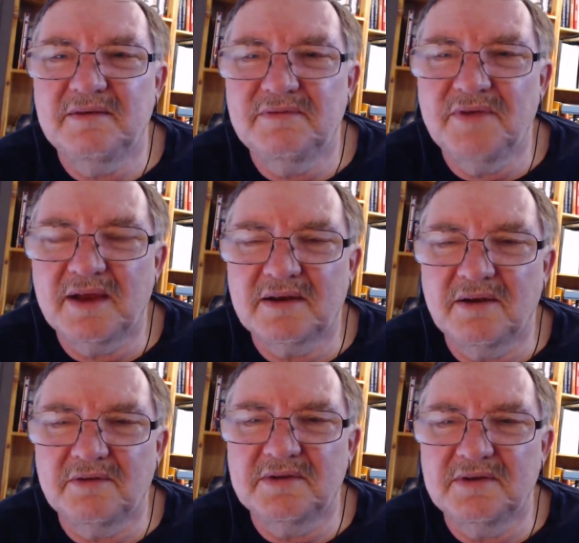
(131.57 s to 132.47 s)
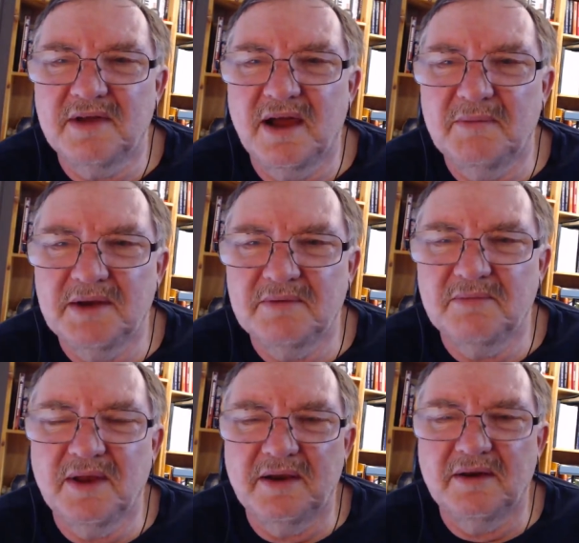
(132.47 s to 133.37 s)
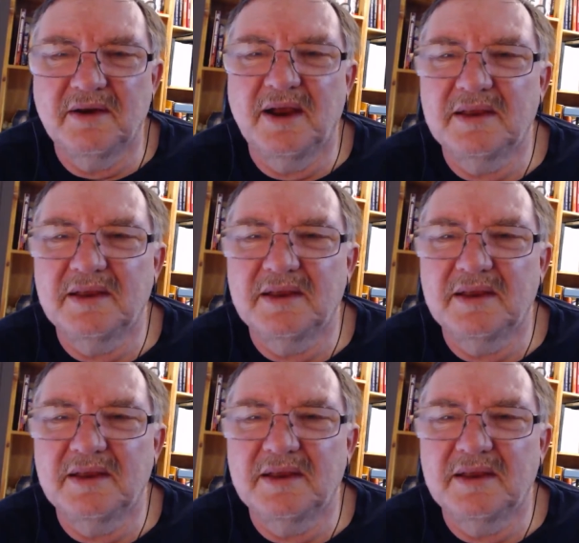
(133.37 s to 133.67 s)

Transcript: in fact, close to dominant player